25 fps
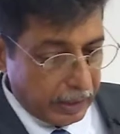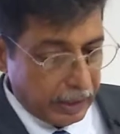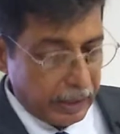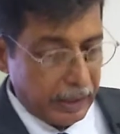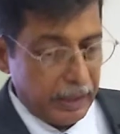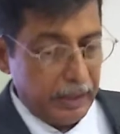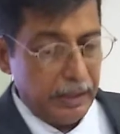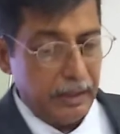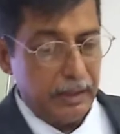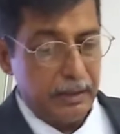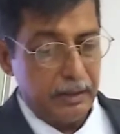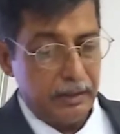
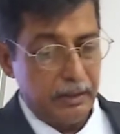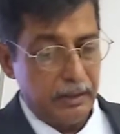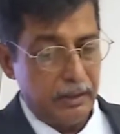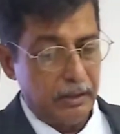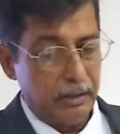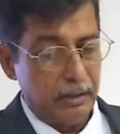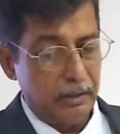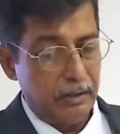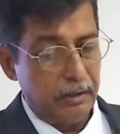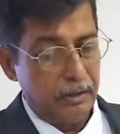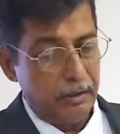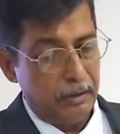which
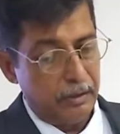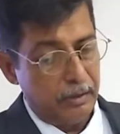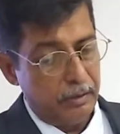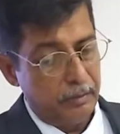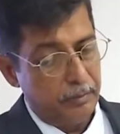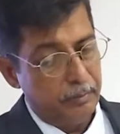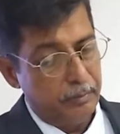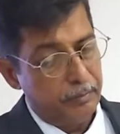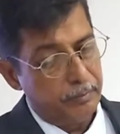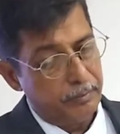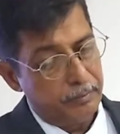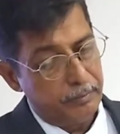can give us a
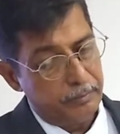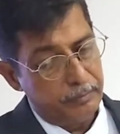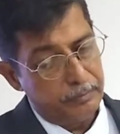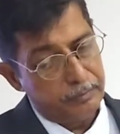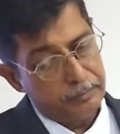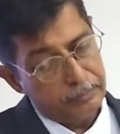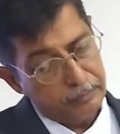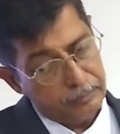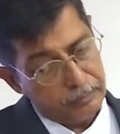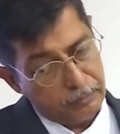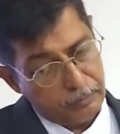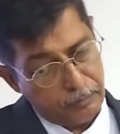trigger
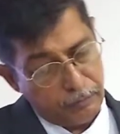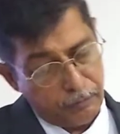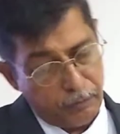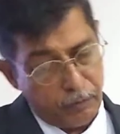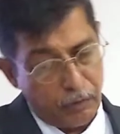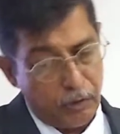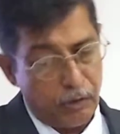in case